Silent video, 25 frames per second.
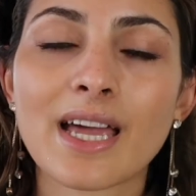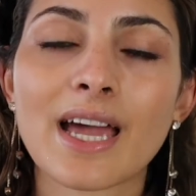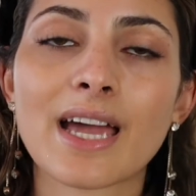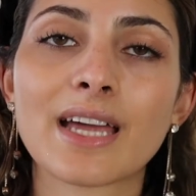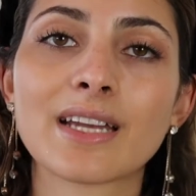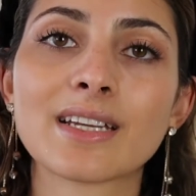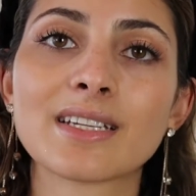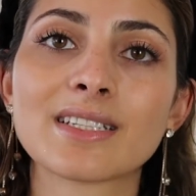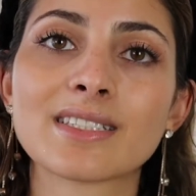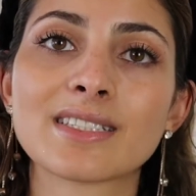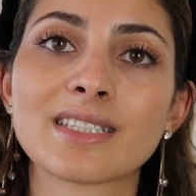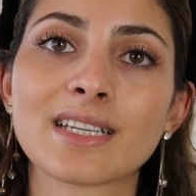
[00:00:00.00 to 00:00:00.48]

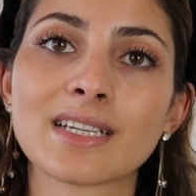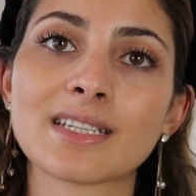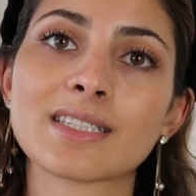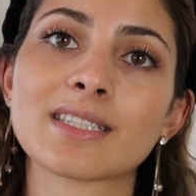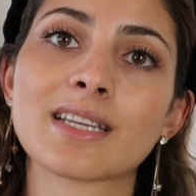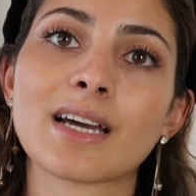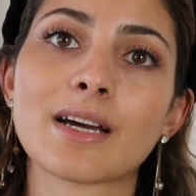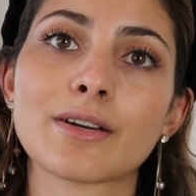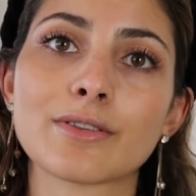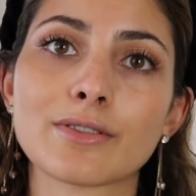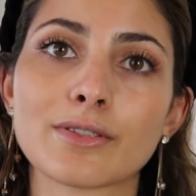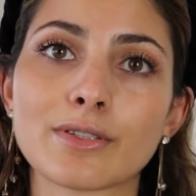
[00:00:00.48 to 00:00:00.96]
and
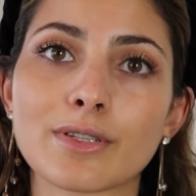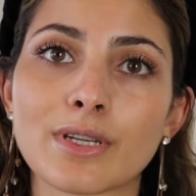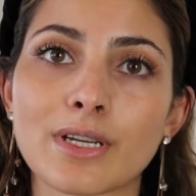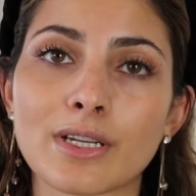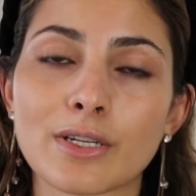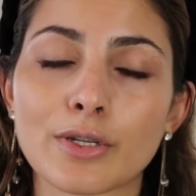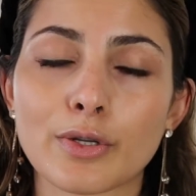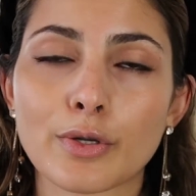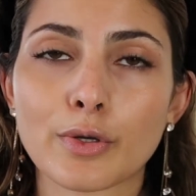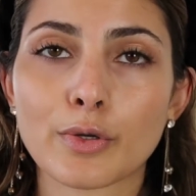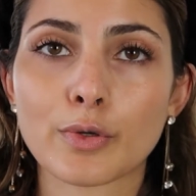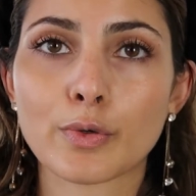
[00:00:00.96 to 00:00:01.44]

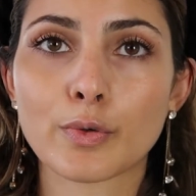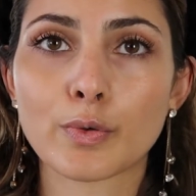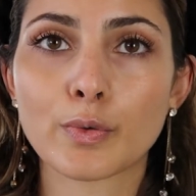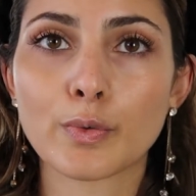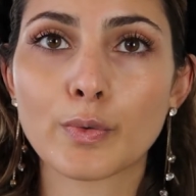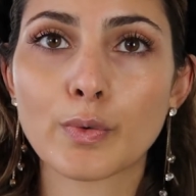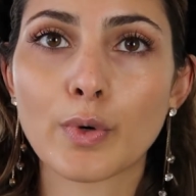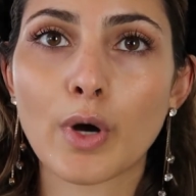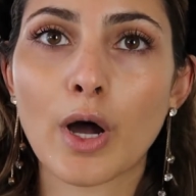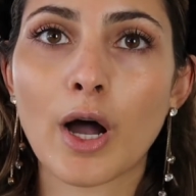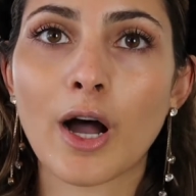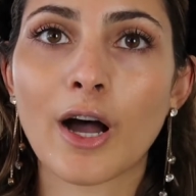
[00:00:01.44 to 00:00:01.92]

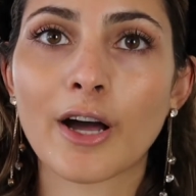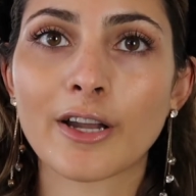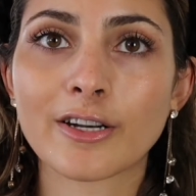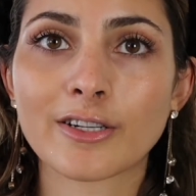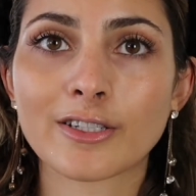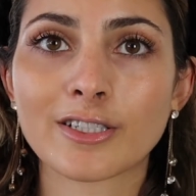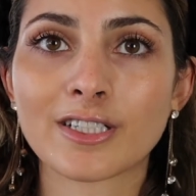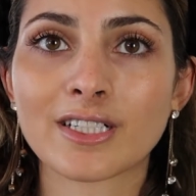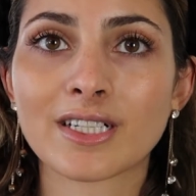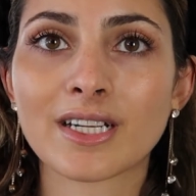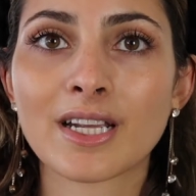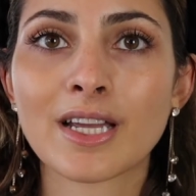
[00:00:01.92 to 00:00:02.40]

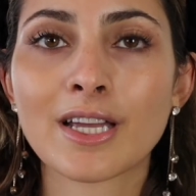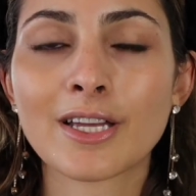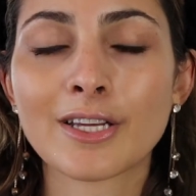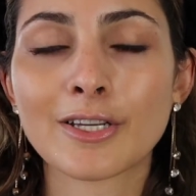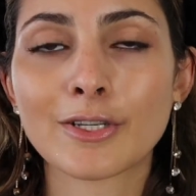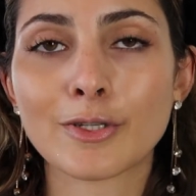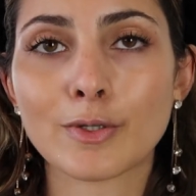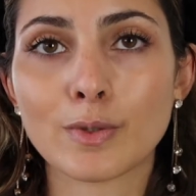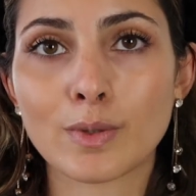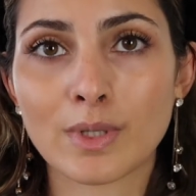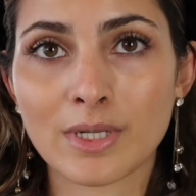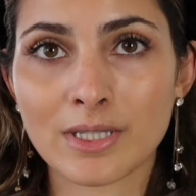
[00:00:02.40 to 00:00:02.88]
6,200
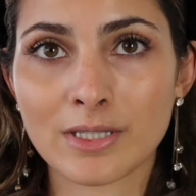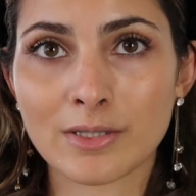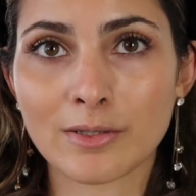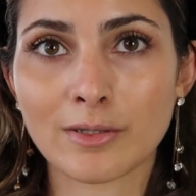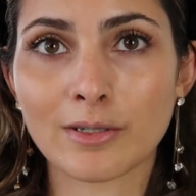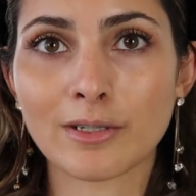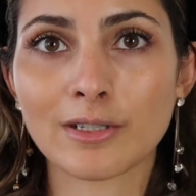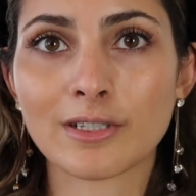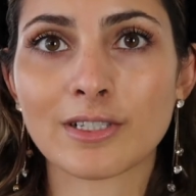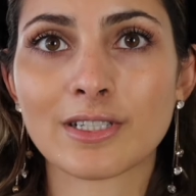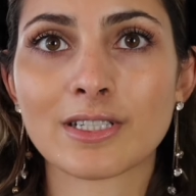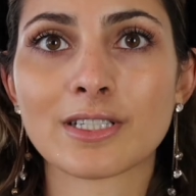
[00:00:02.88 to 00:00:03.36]
US
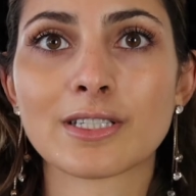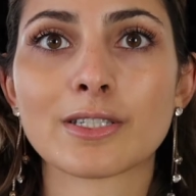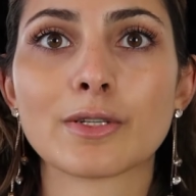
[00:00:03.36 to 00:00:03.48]
dollars.